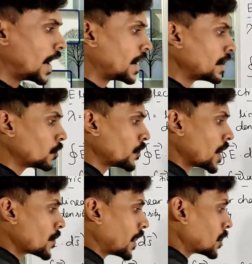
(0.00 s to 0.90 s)
And we
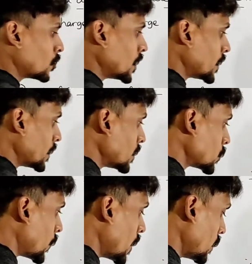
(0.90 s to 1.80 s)
have calculated
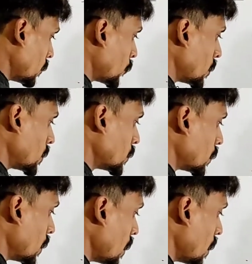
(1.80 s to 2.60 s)
this part, which is